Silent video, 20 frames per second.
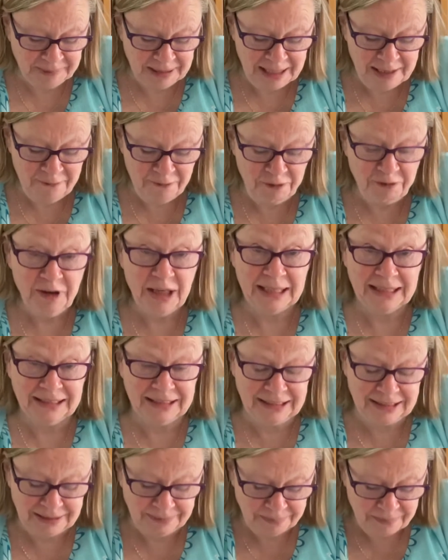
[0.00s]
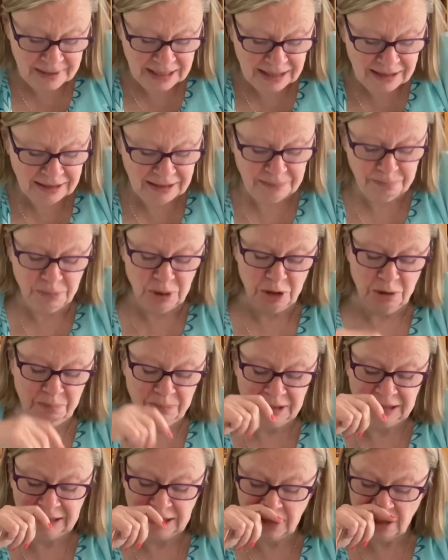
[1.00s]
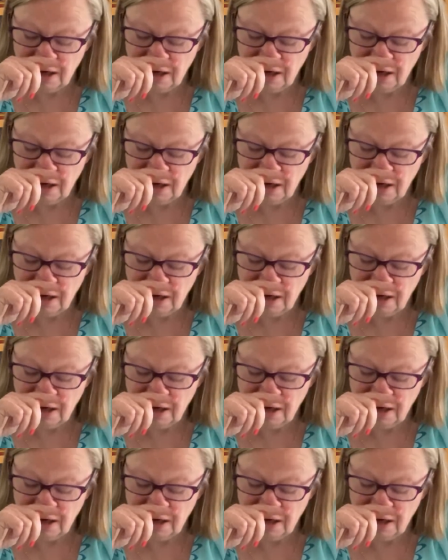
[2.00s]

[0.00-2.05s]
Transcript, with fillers: In fact, at the moment,